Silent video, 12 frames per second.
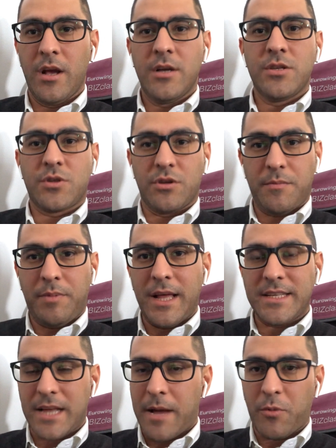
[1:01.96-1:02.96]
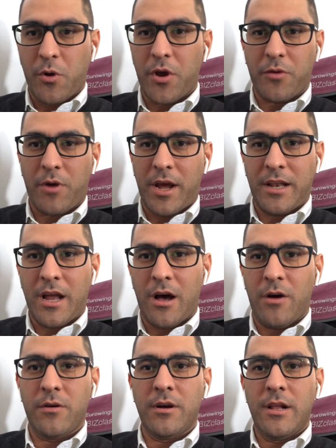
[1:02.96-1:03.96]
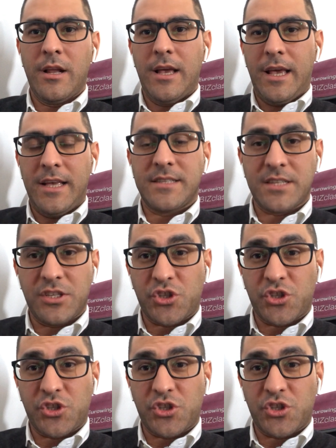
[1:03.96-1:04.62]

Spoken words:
So the place I'm going right now is in